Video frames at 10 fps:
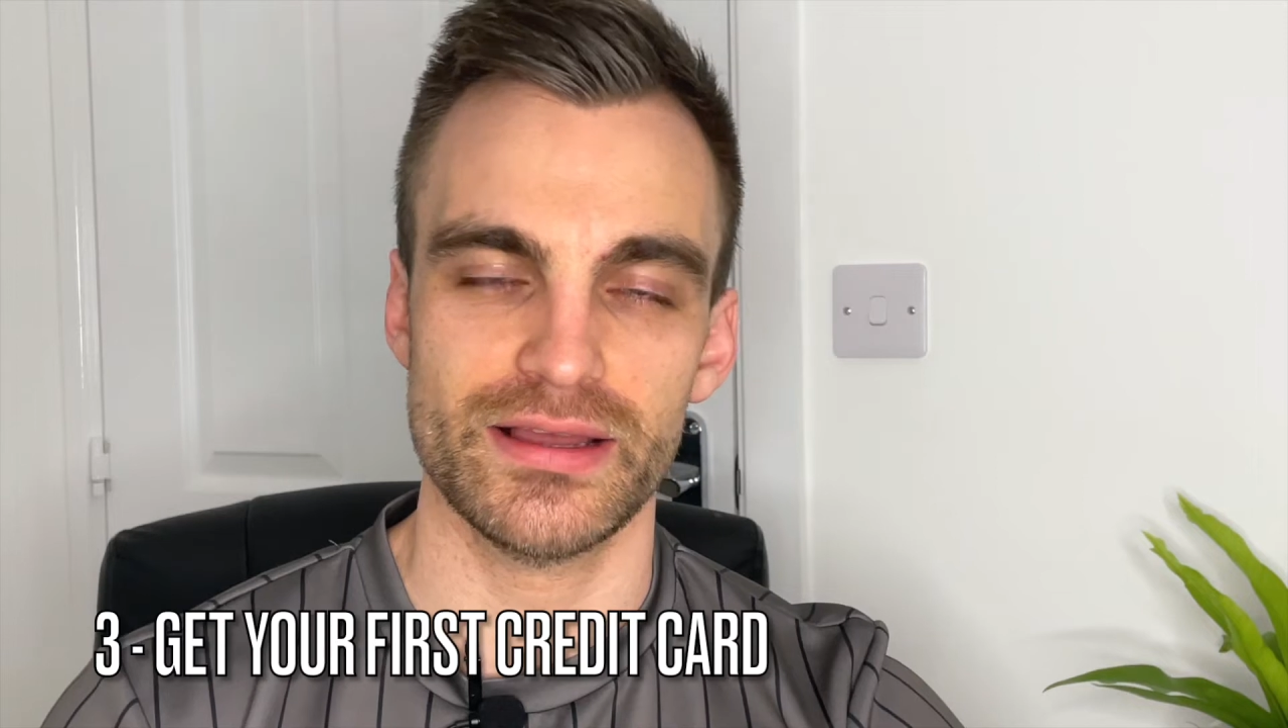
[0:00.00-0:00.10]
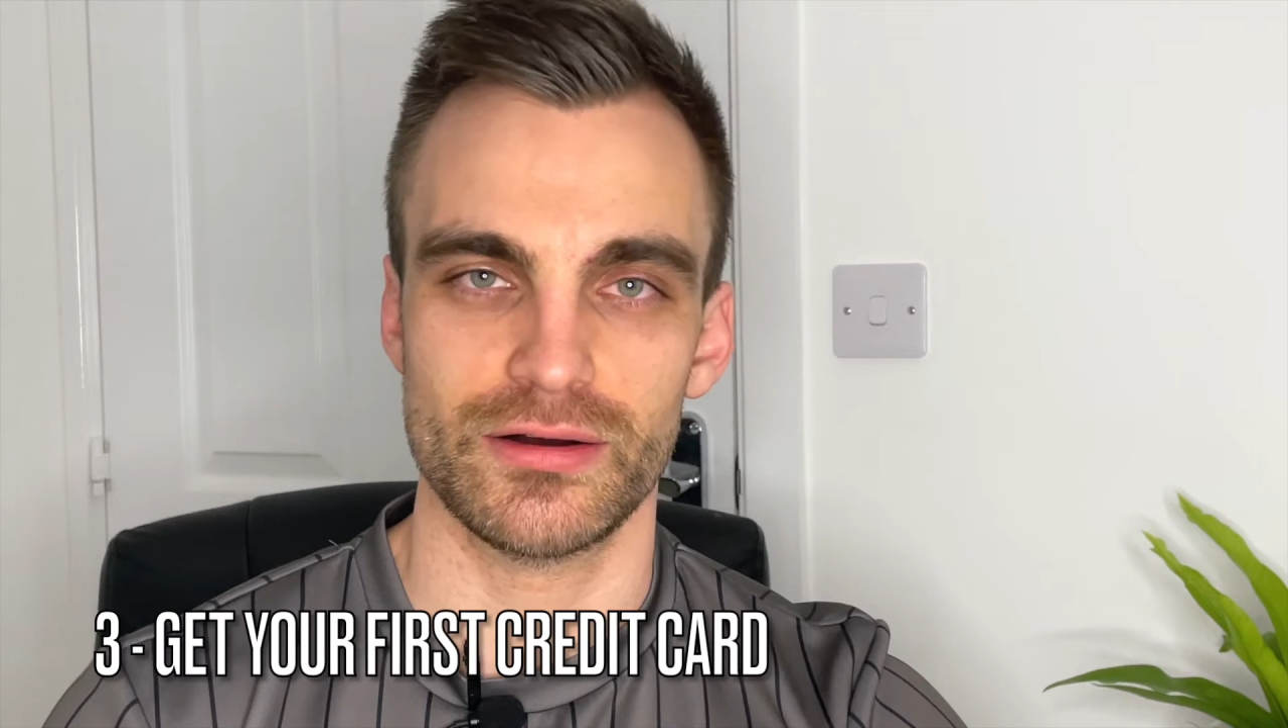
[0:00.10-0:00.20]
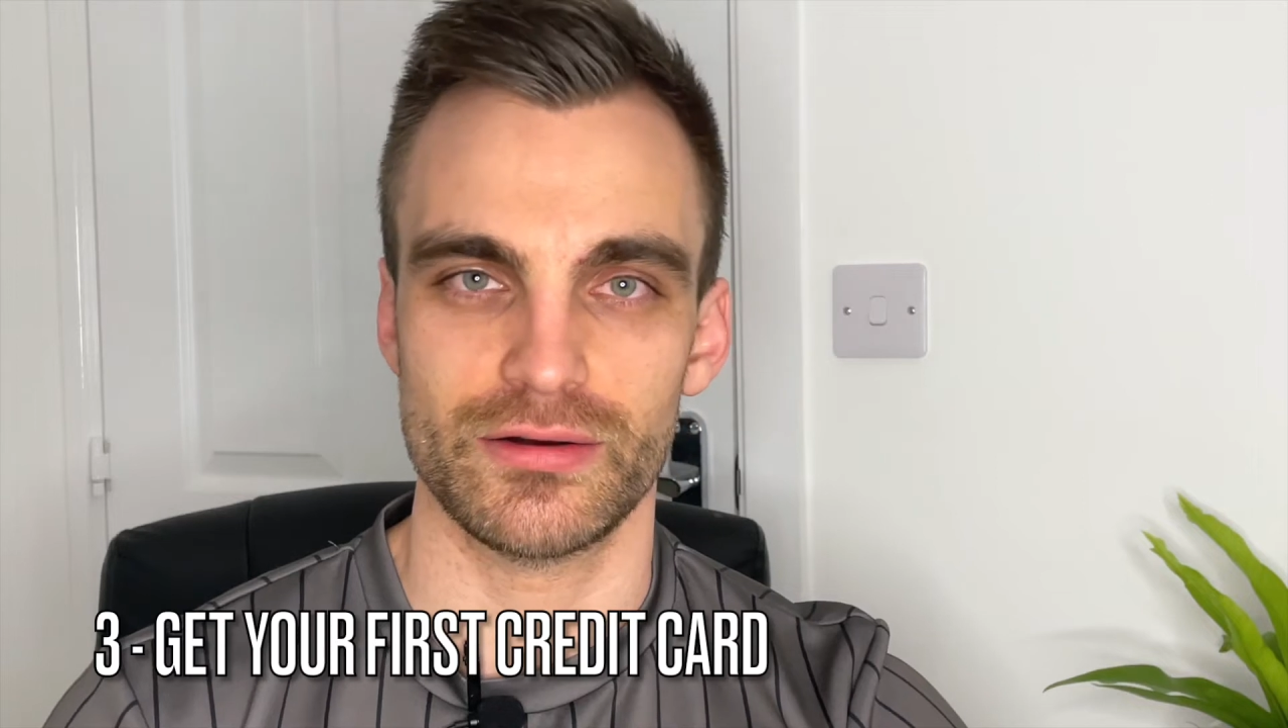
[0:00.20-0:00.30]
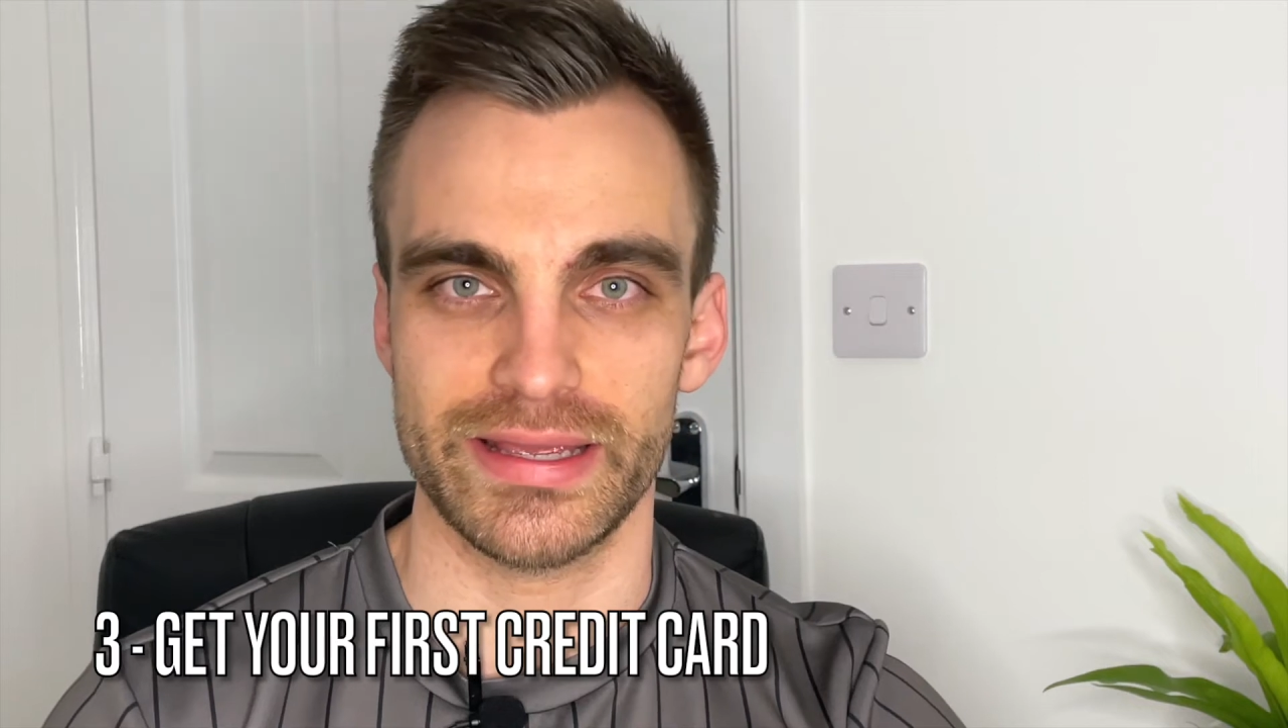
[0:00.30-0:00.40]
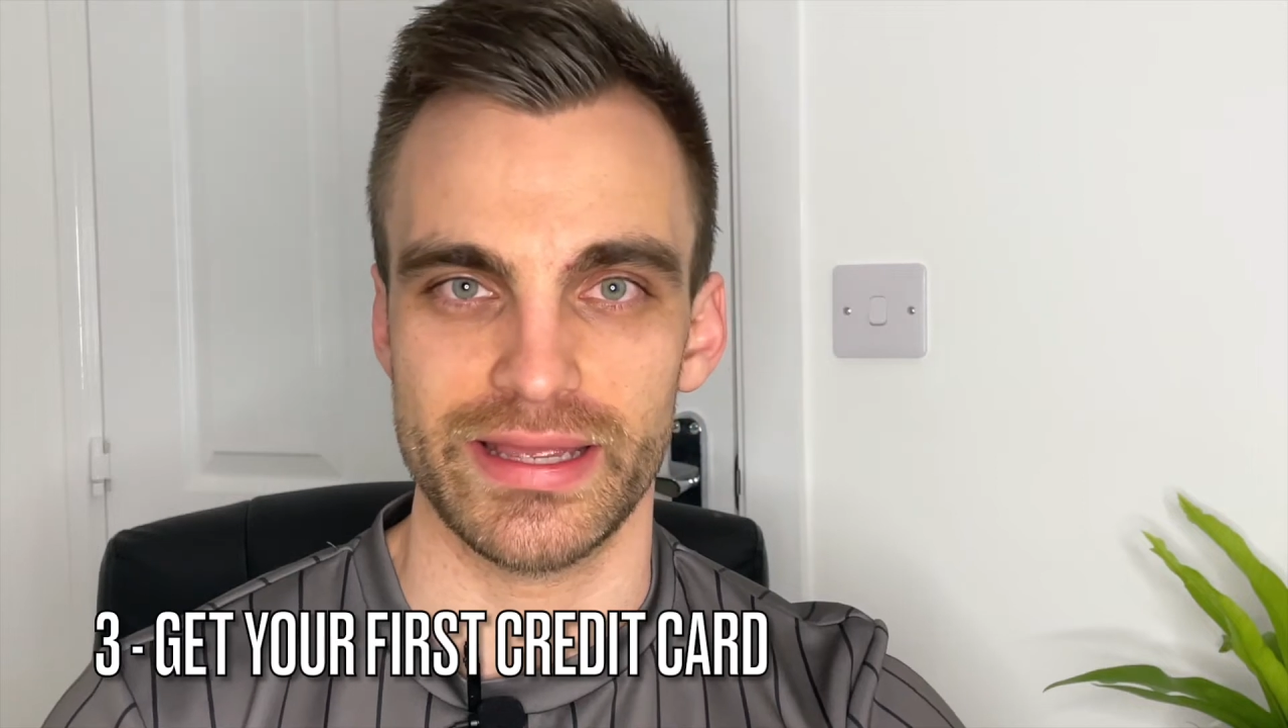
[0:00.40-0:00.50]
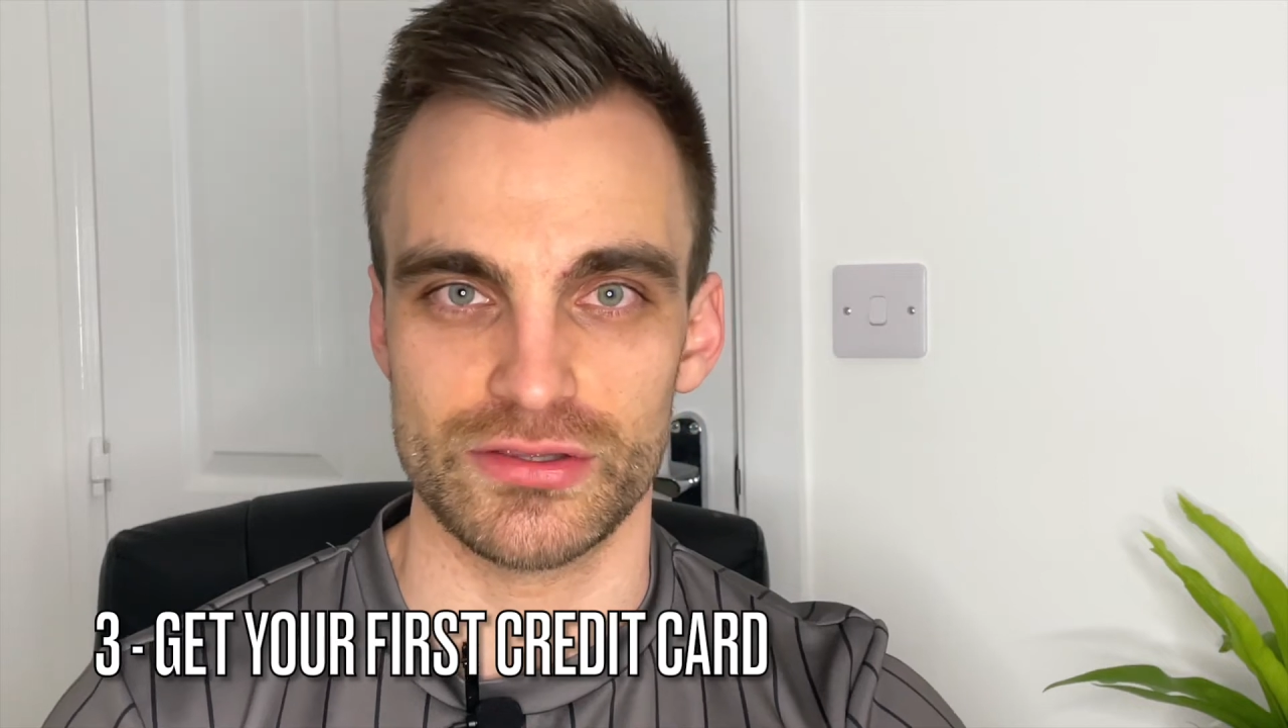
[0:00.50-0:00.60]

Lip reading: high